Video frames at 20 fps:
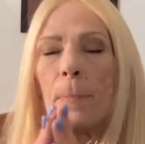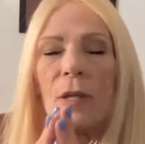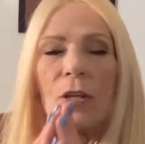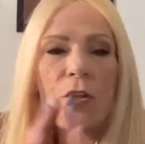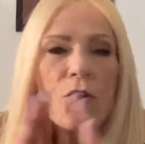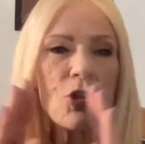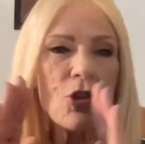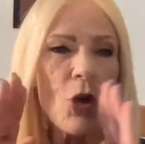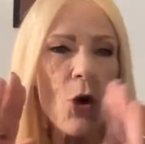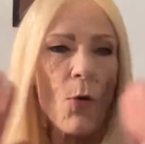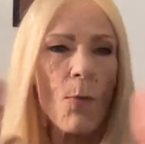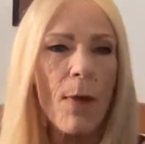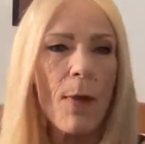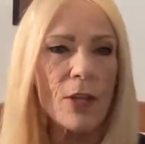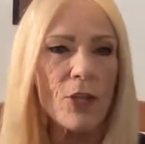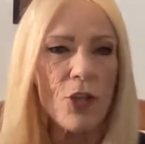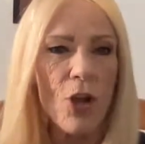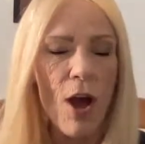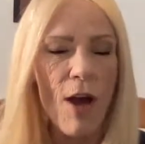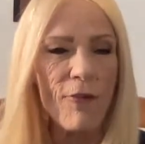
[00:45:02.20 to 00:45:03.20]
so
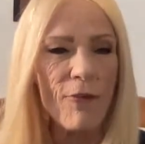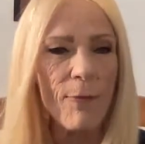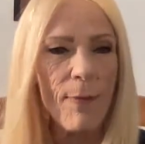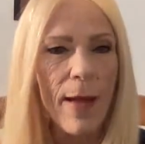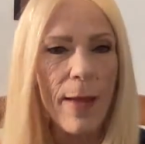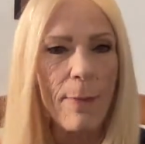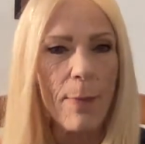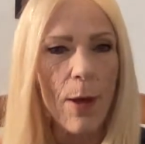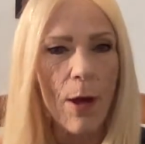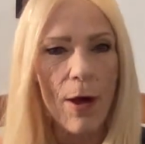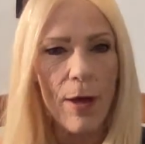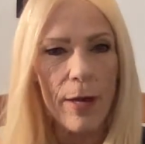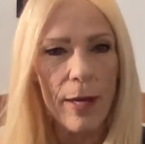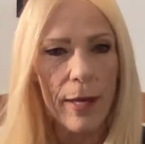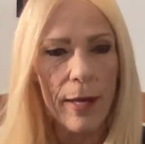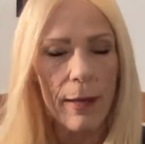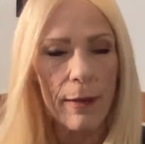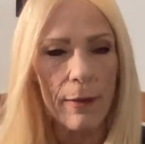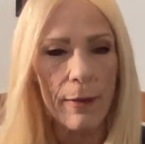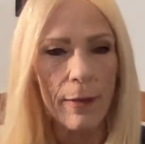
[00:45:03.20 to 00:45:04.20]
much off my
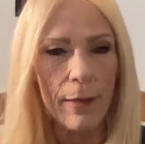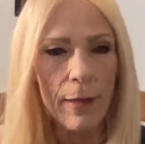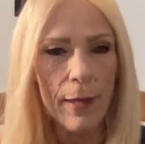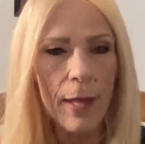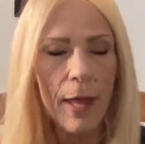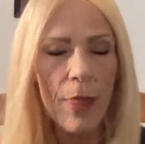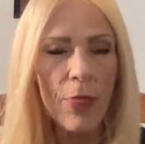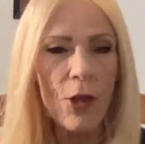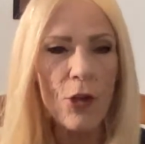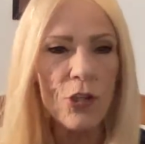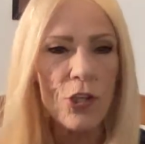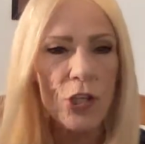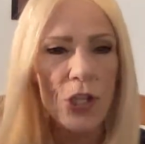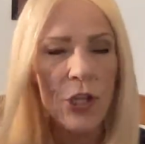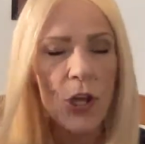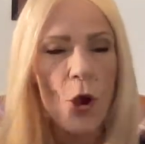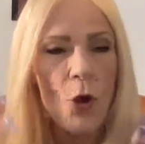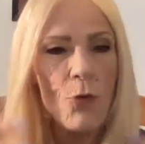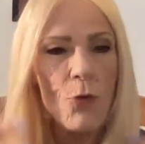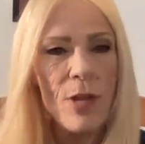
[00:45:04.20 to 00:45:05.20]
body. There's
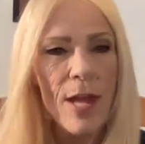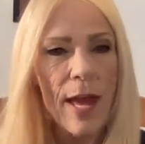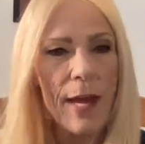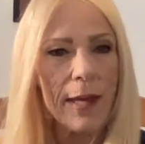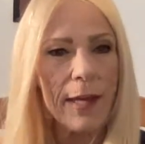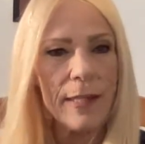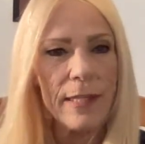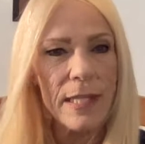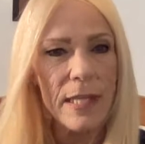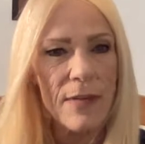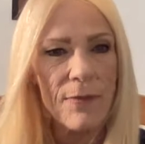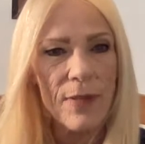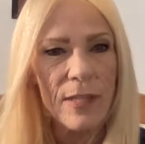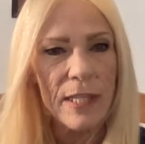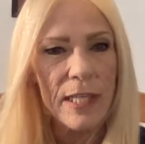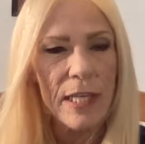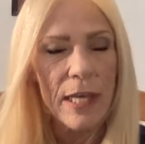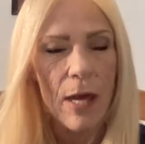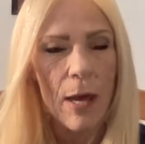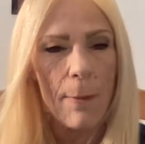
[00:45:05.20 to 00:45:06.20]
no
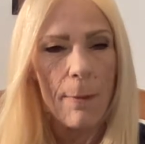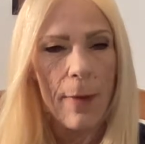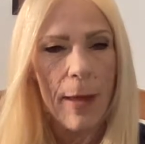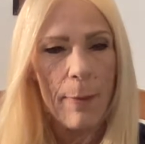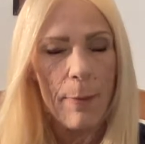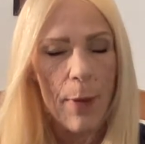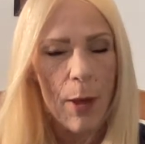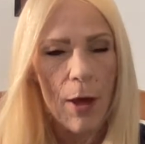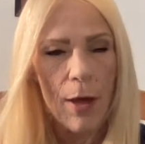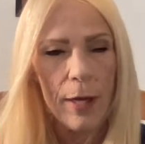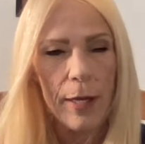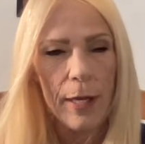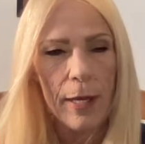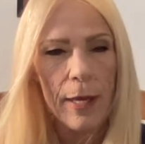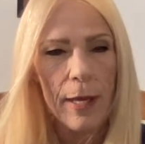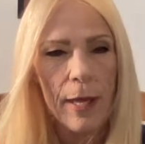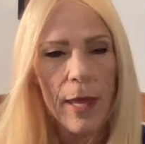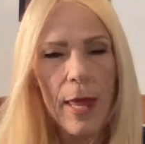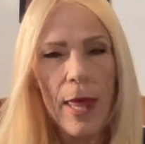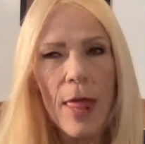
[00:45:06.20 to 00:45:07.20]
negativity on my
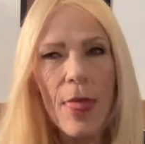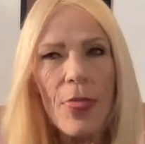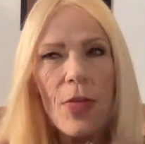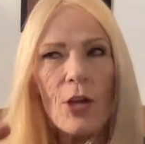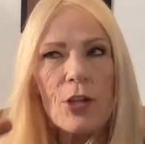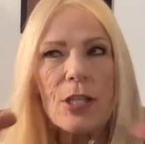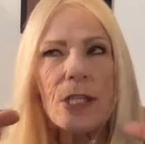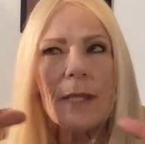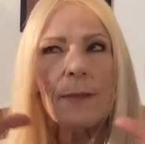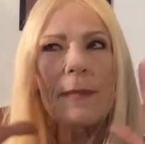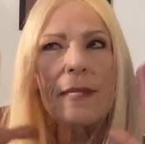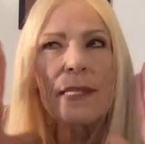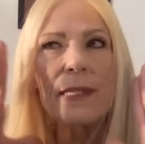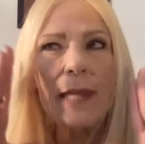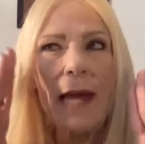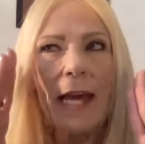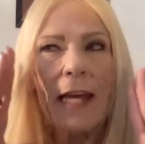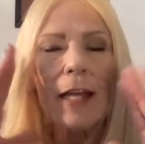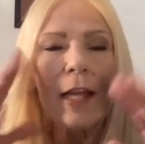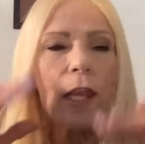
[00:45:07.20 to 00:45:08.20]
body. There's some
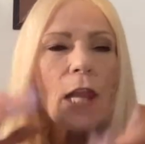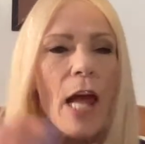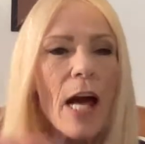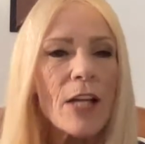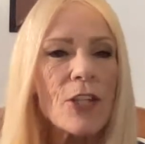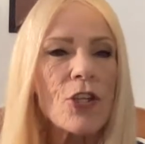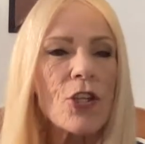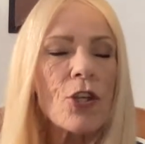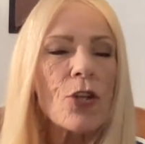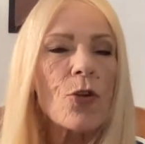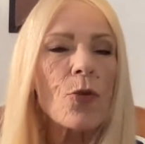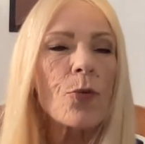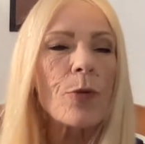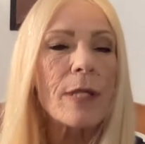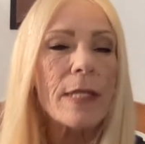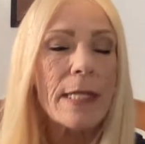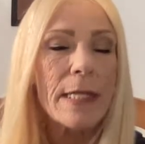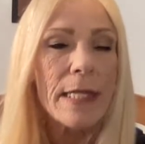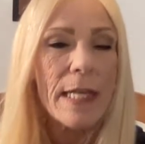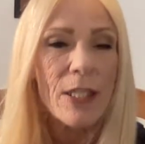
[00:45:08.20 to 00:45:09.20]
psychological
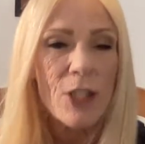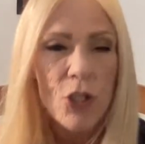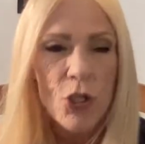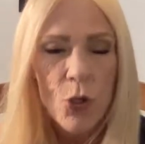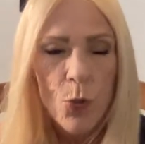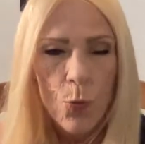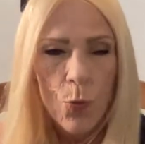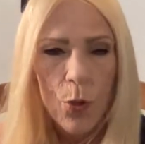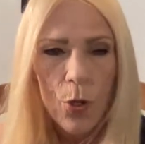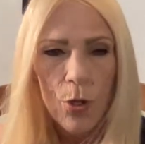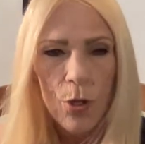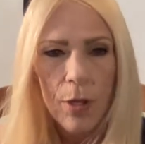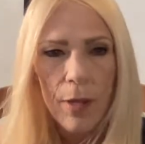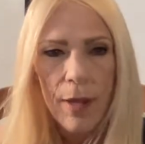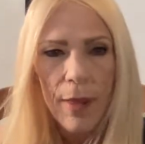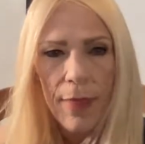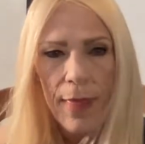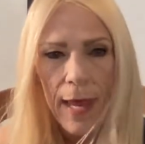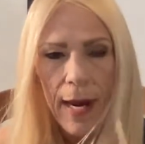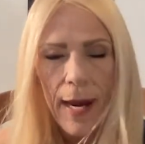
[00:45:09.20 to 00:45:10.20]
residual
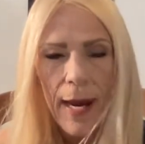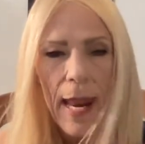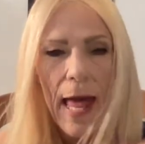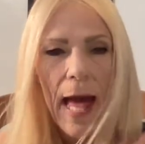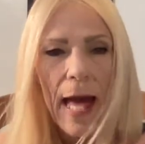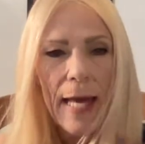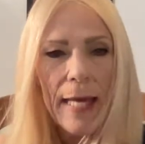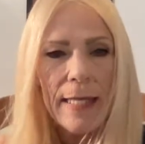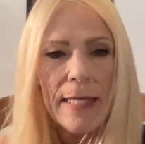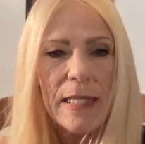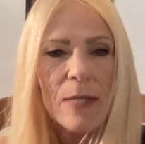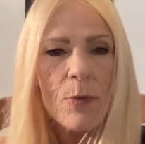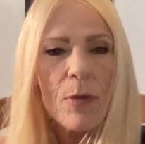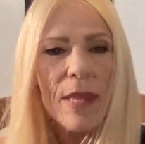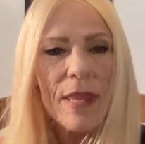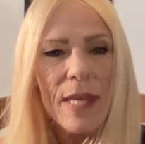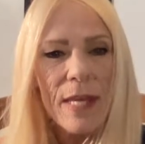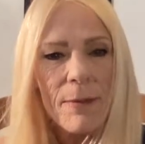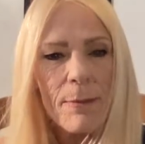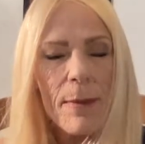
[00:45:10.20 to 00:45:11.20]
that lies
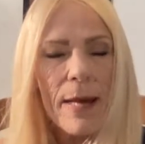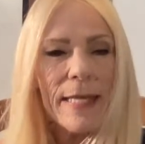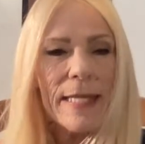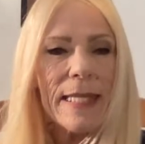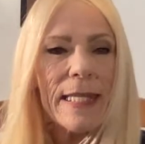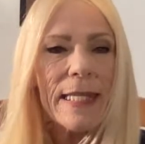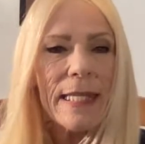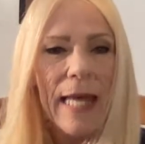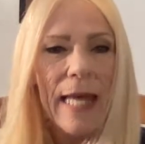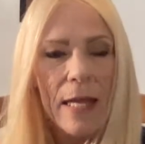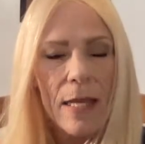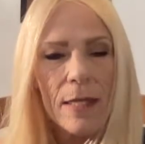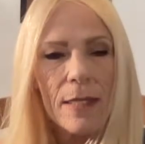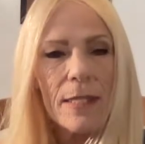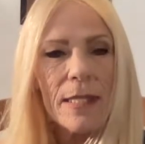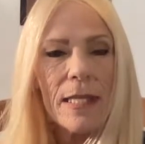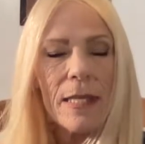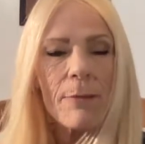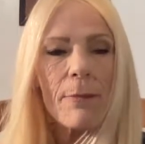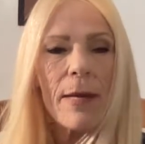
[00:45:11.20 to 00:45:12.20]
within my
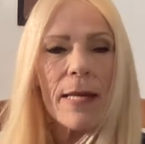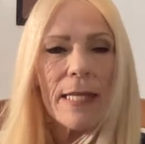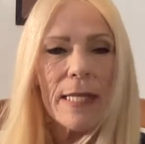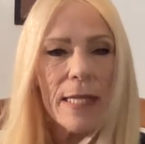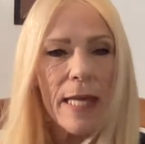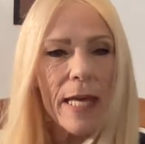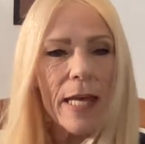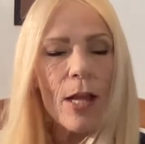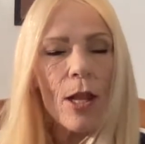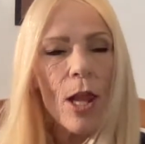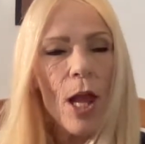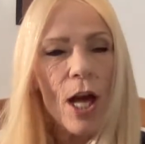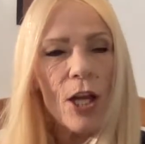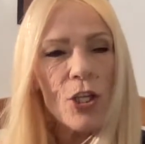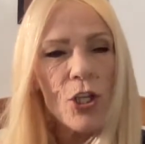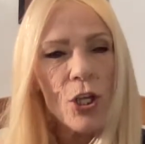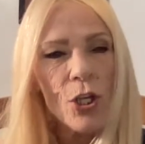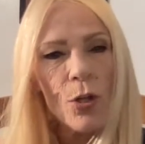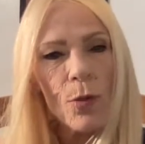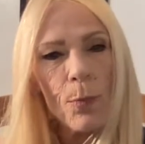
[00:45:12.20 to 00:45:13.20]
cells in my
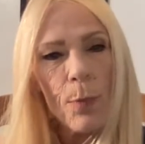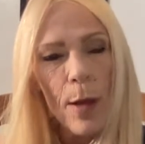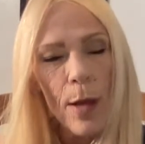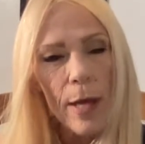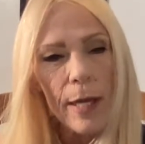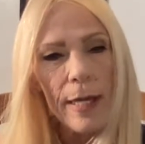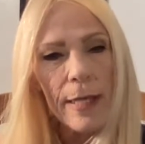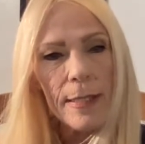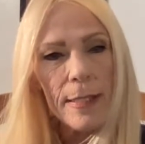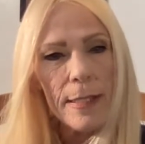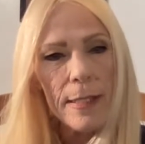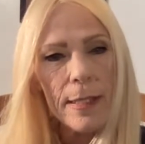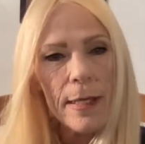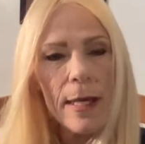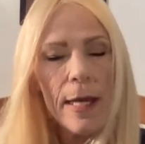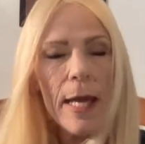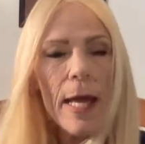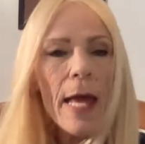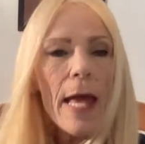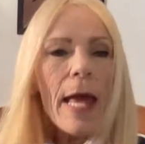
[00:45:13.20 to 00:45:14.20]
psychological bodies
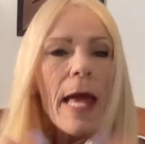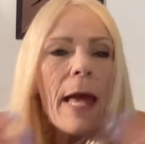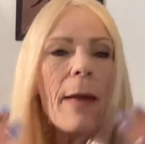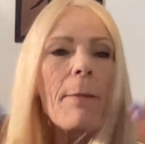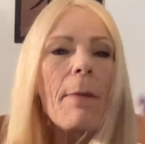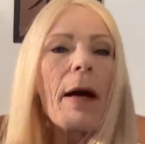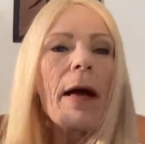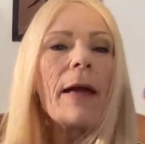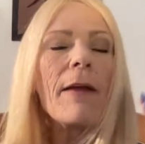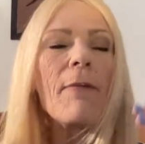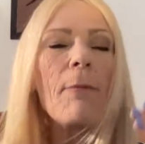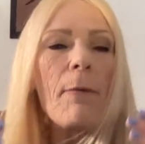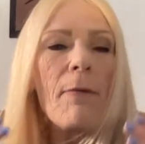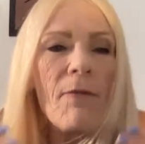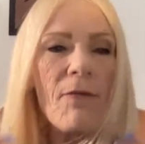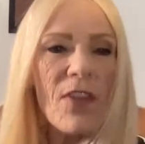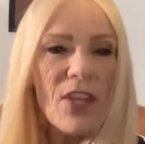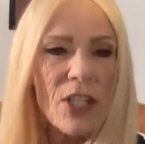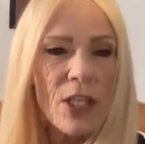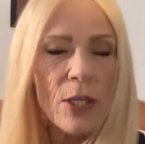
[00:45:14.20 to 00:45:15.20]
and my
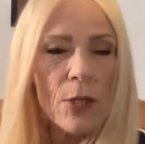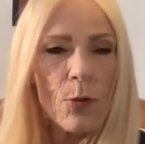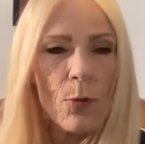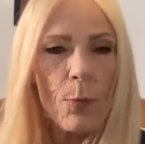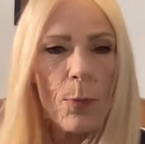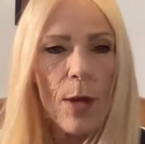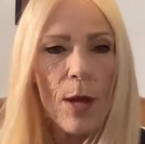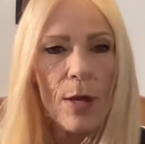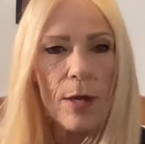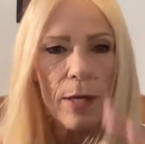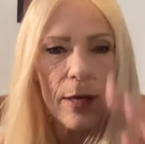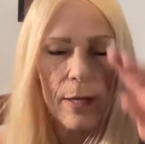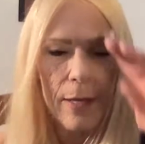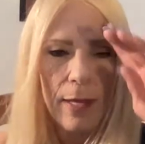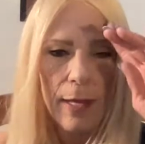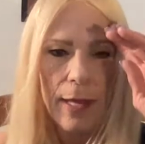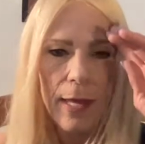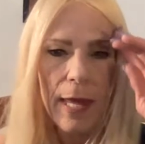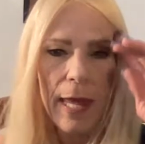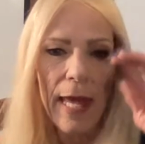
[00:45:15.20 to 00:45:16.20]
physical body.
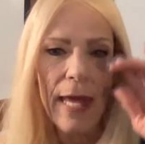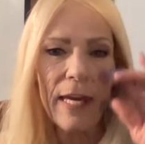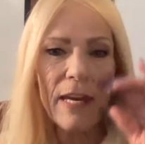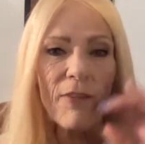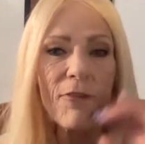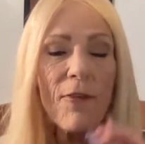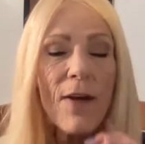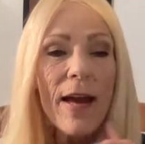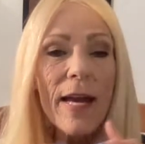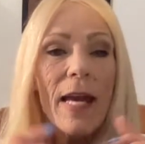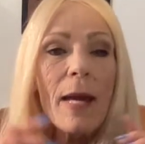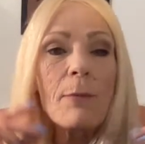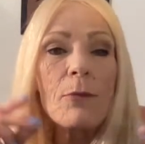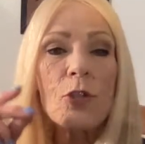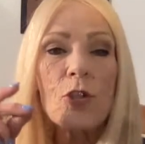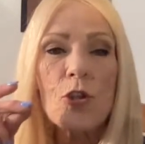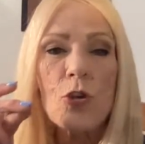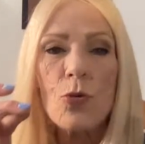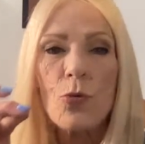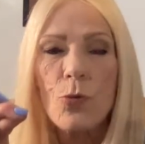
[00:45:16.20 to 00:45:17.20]
And if I am
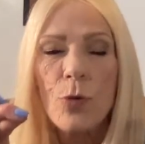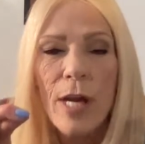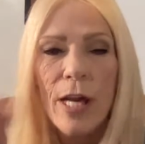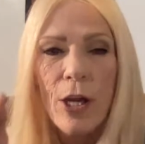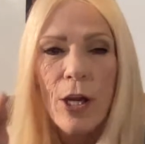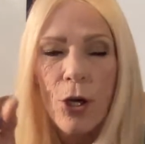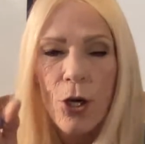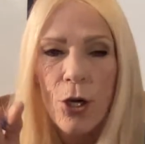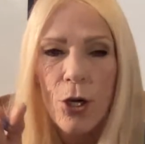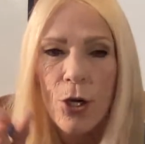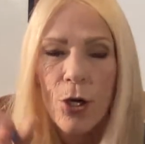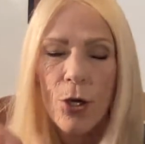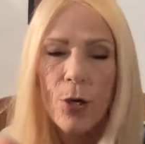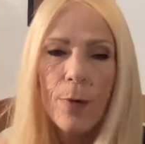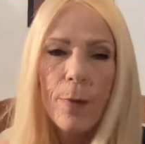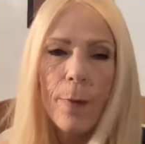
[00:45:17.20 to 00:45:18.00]
triggered,